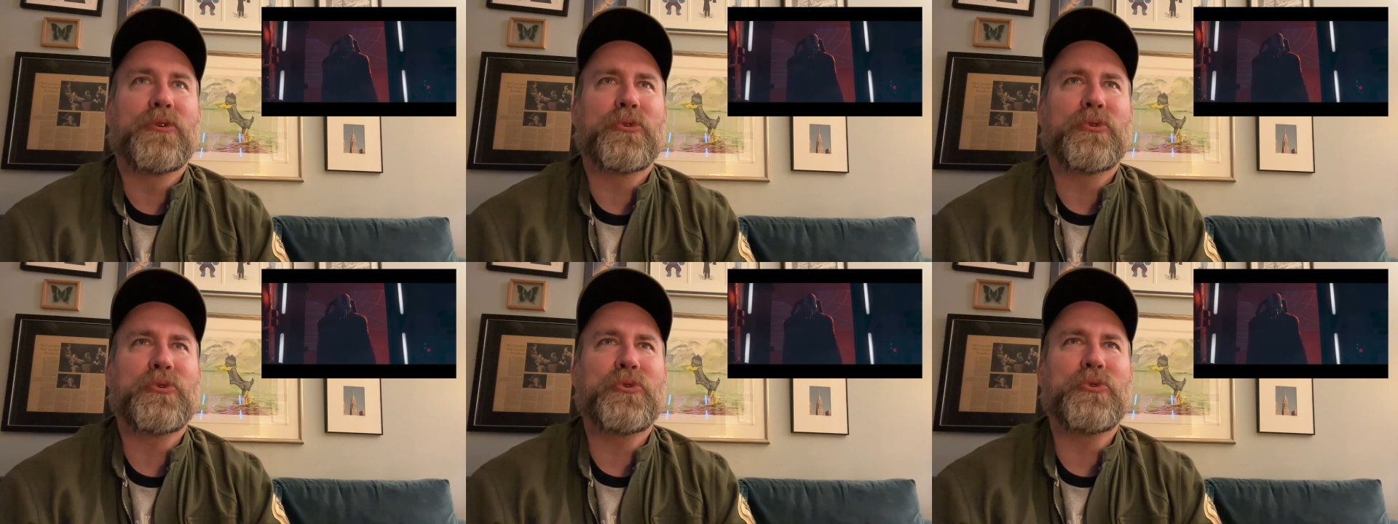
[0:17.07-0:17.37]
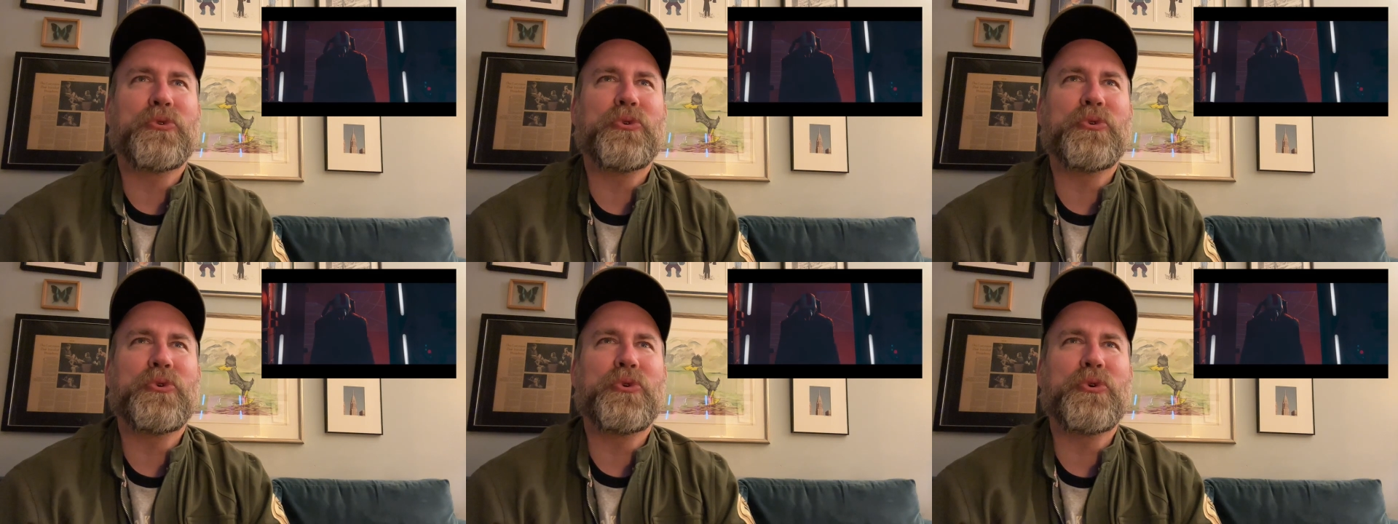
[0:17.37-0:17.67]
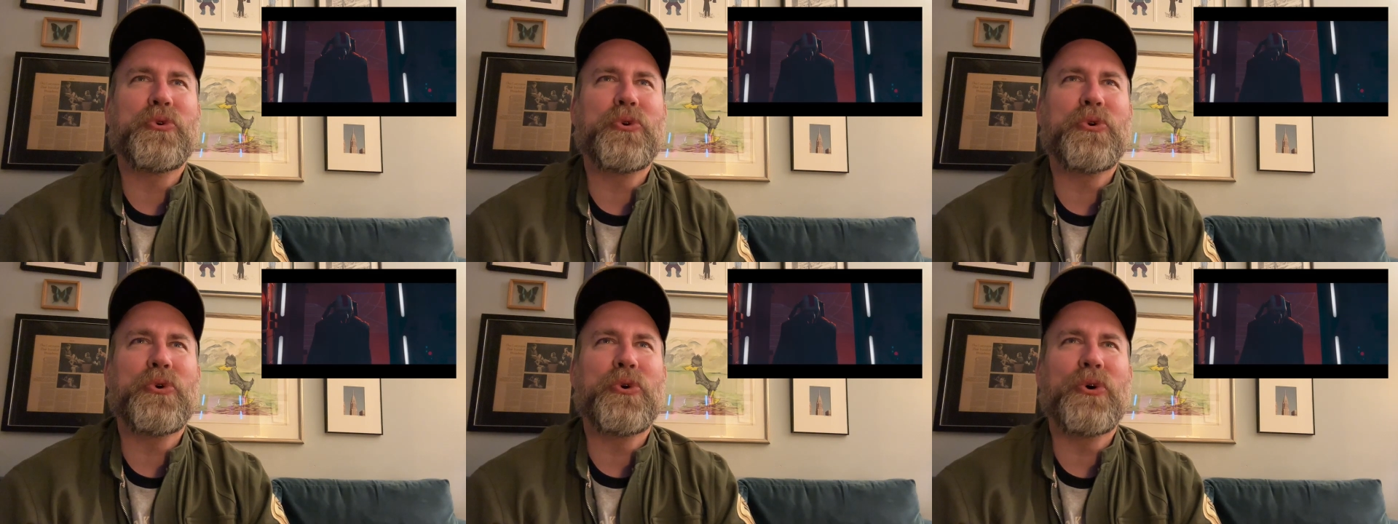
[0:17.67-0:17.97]

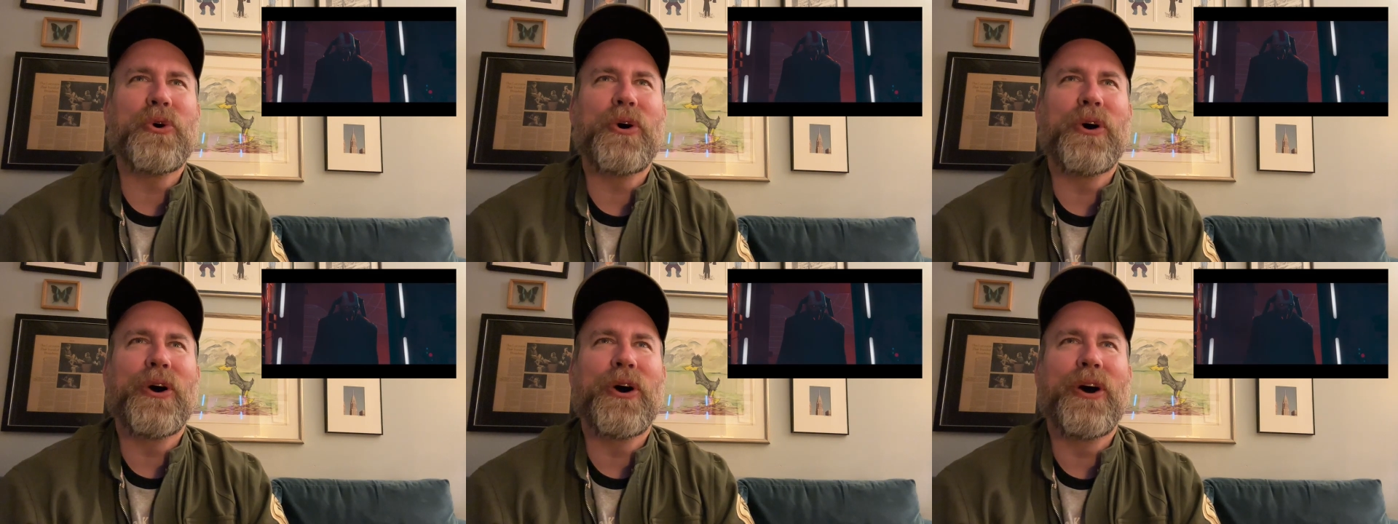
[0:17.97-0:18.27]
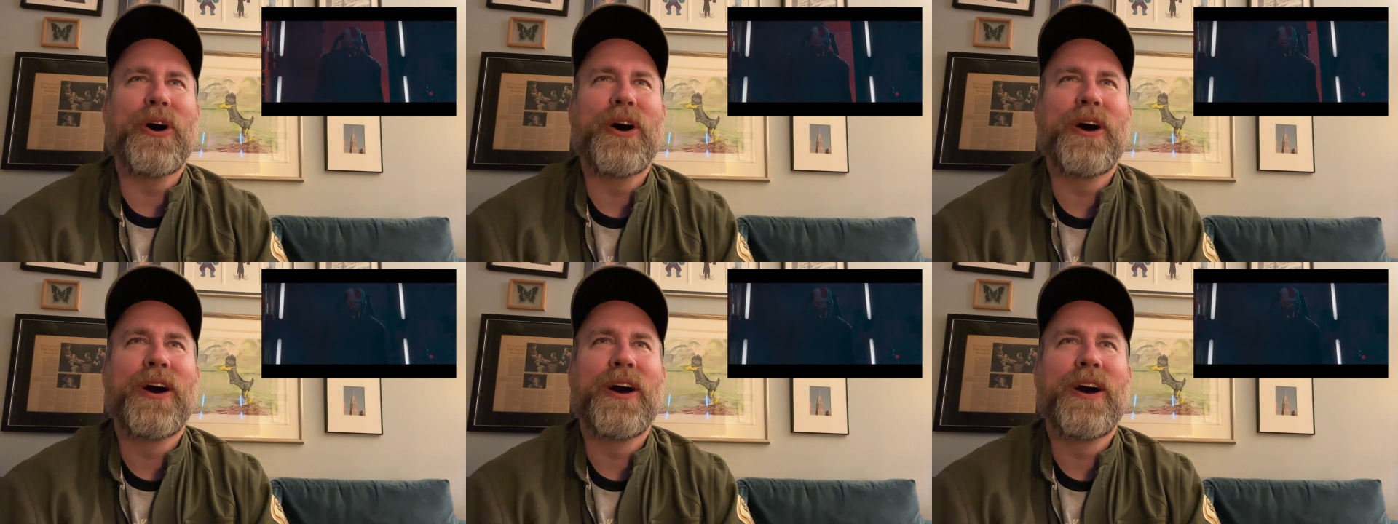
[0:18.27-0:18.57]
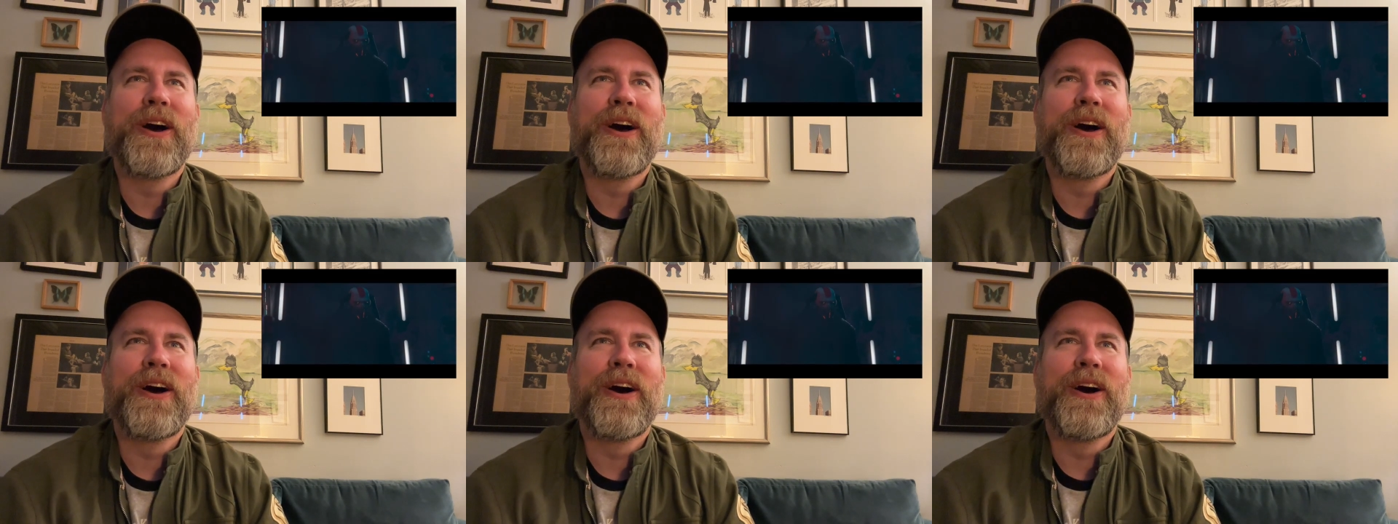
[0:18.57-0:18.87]
Ooh.
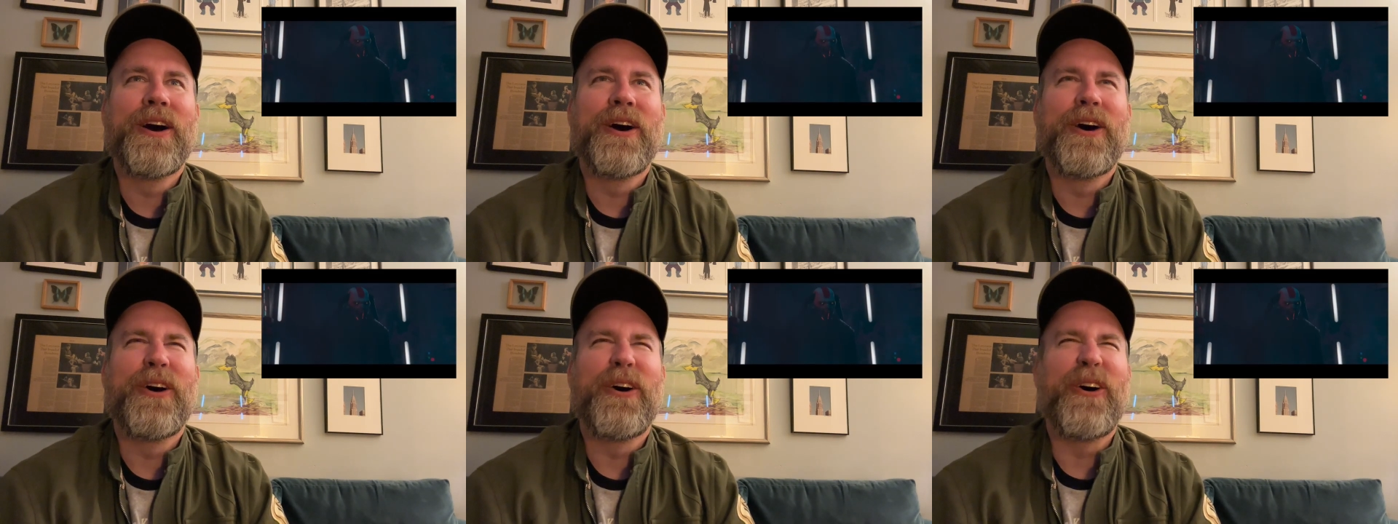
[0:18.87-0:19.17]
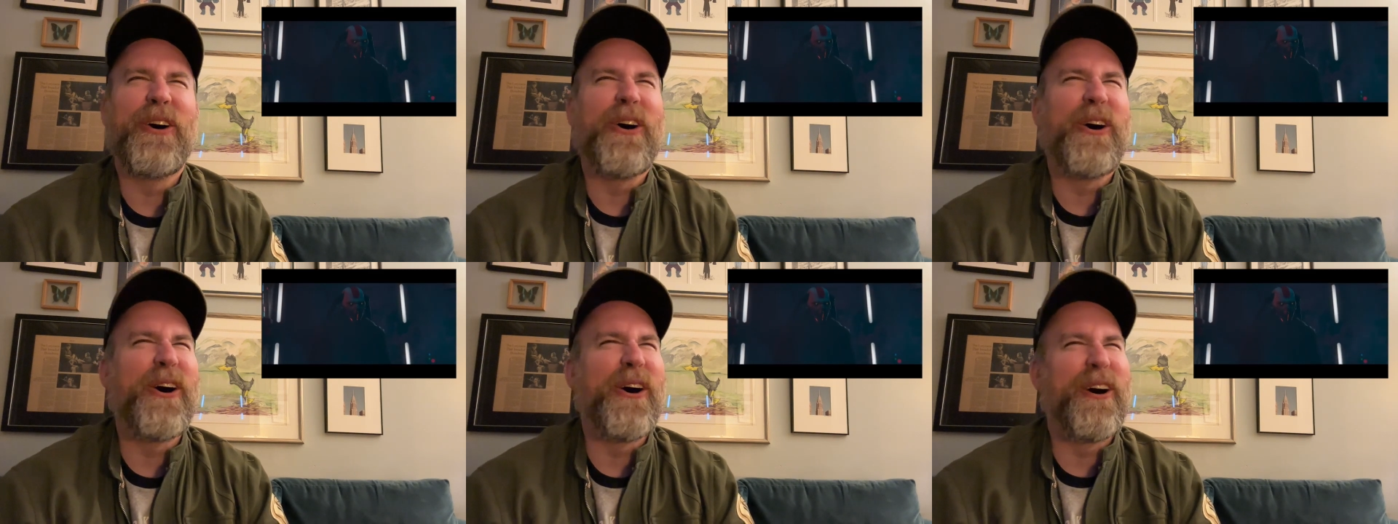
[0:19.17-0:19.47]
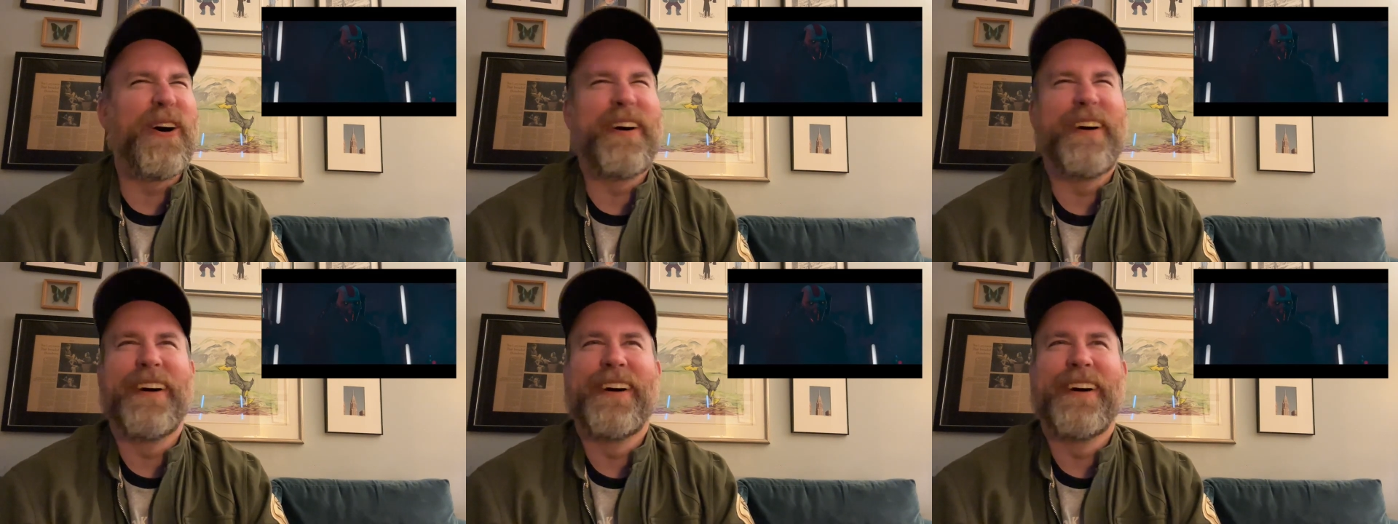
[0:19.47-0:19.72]
Oh,